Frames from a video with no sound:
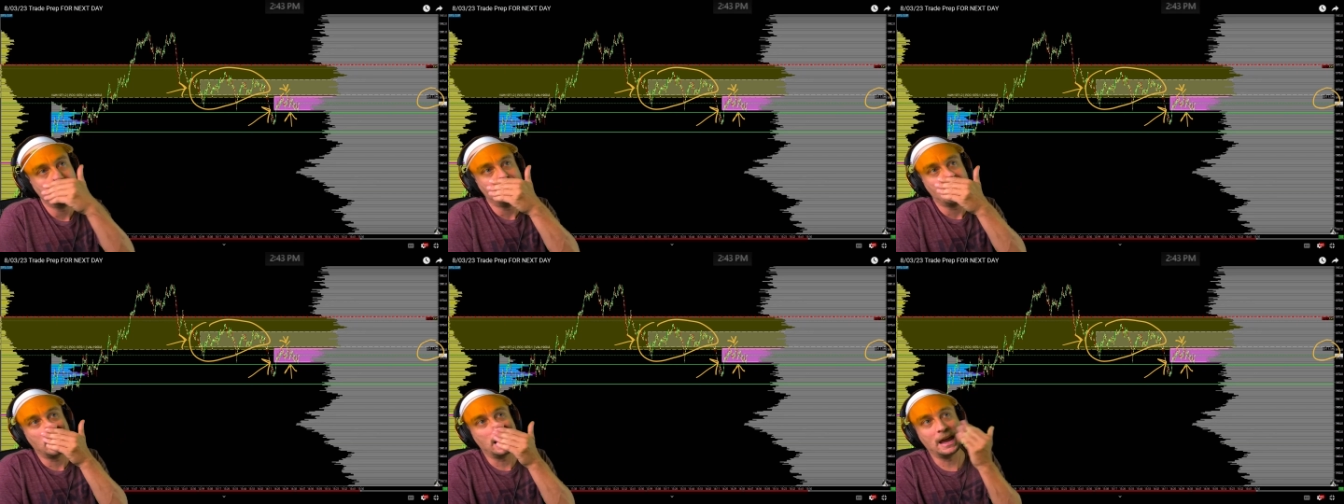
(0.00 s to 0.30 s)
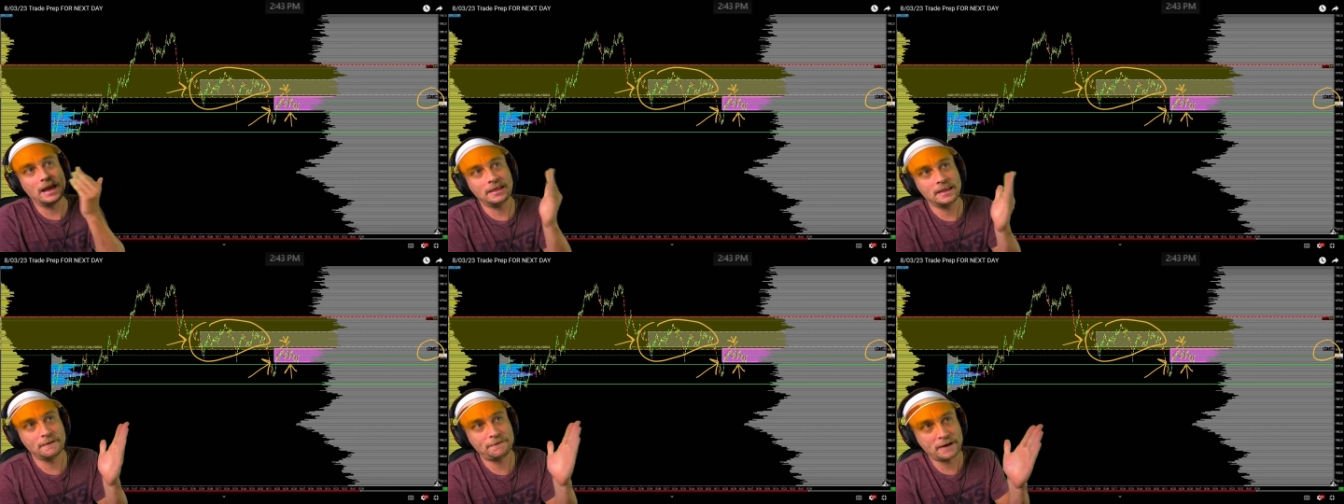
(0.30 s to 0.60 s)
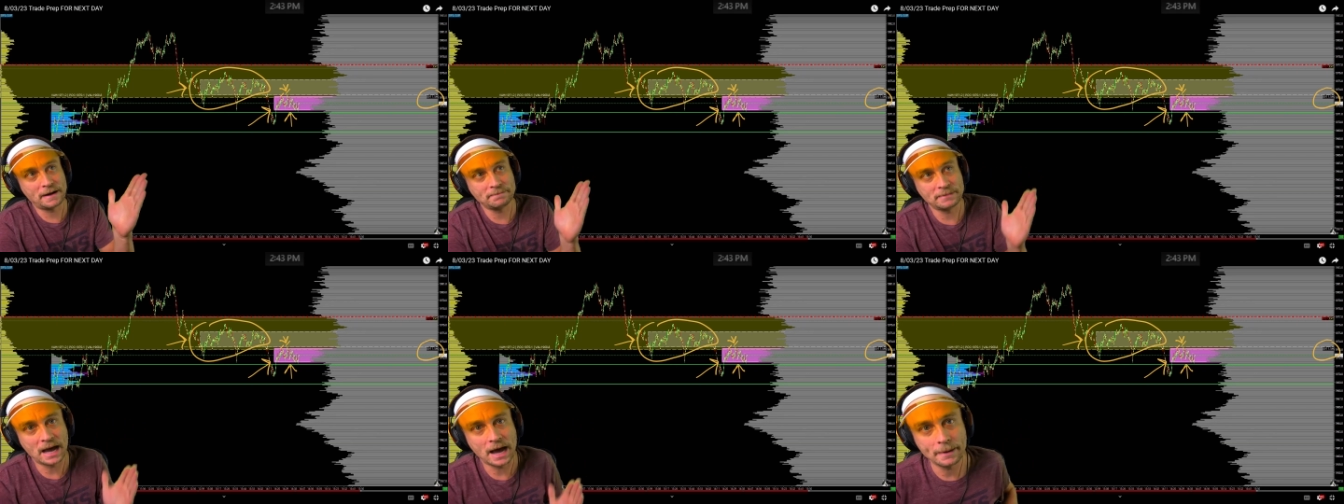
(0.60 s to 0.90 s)
And if
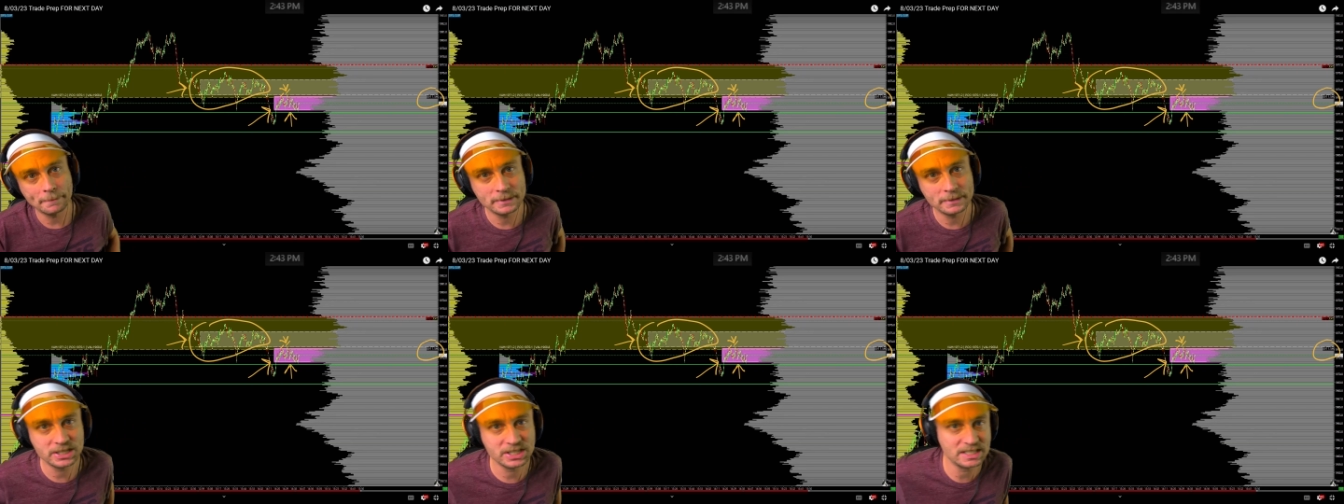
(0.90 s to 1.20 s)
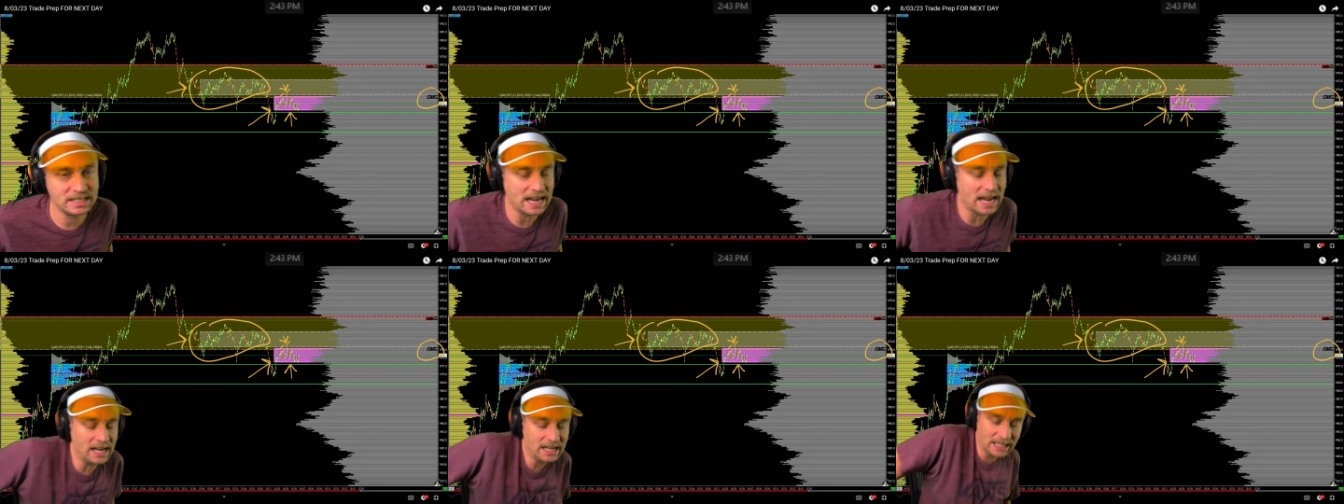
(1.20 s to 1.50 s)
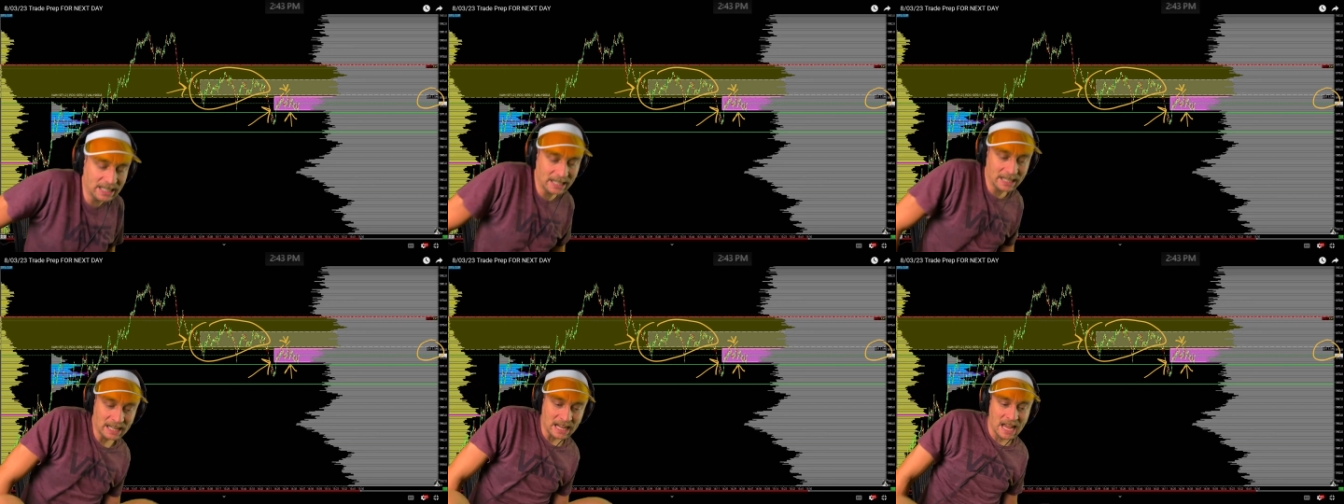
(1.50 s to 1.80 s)
I'm not
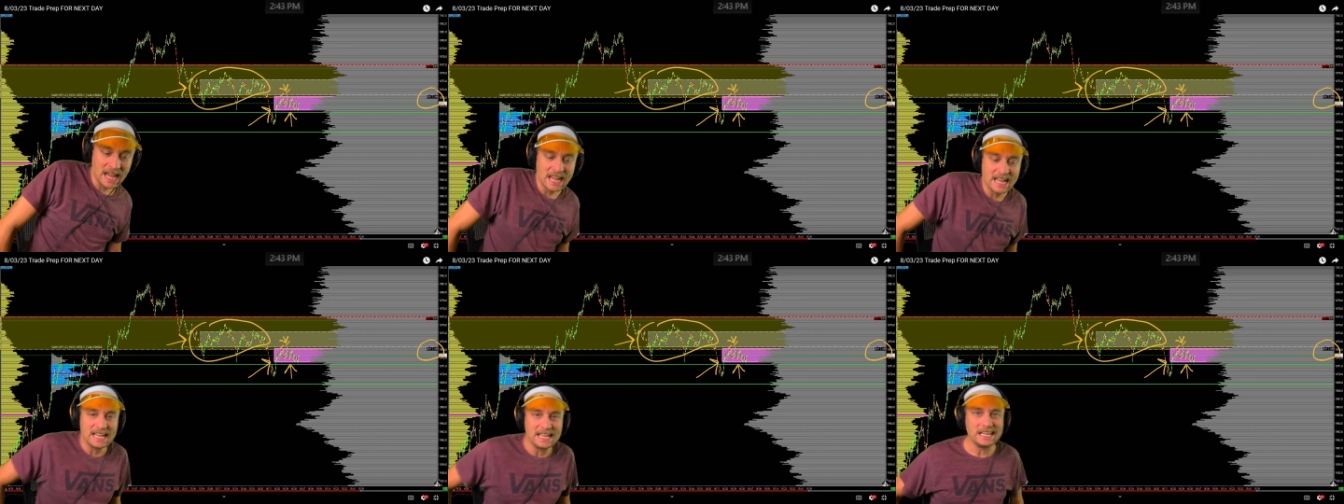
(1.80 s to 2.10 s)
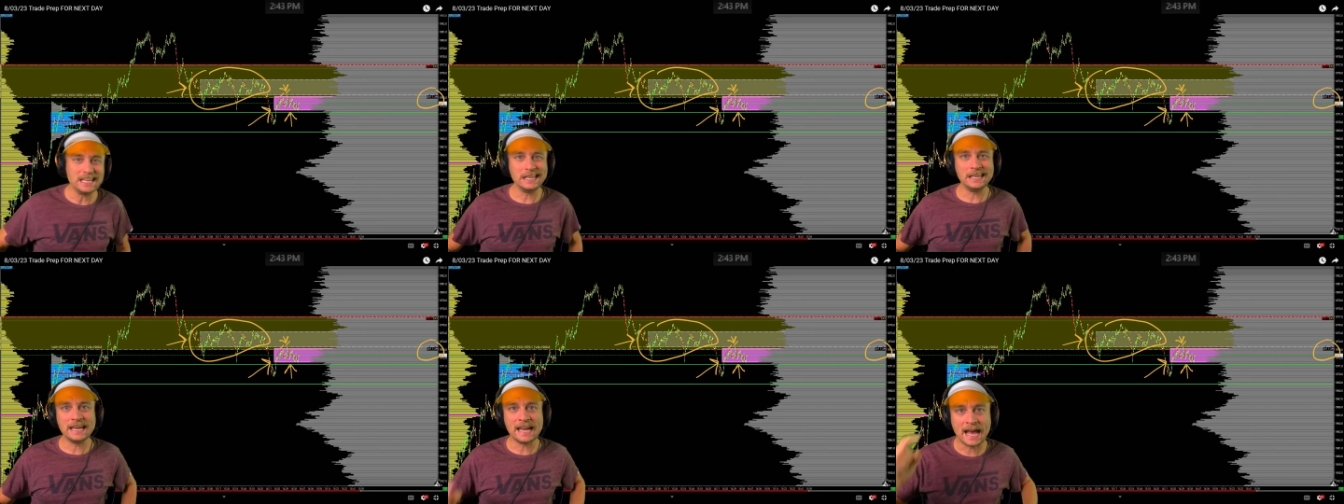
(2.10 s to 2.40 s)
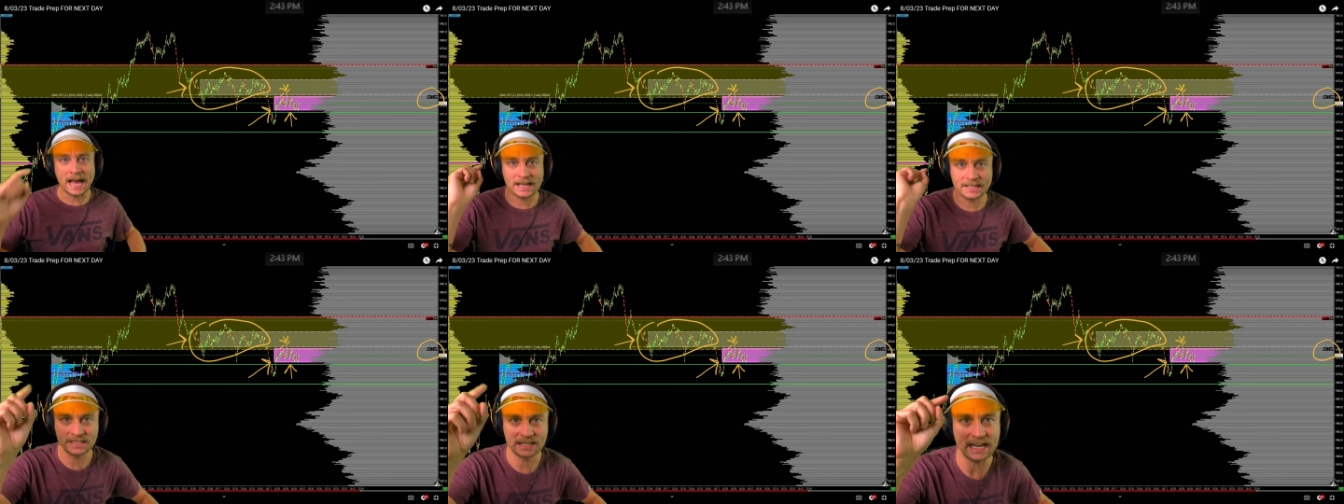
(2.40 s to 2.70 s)
mistaken, ES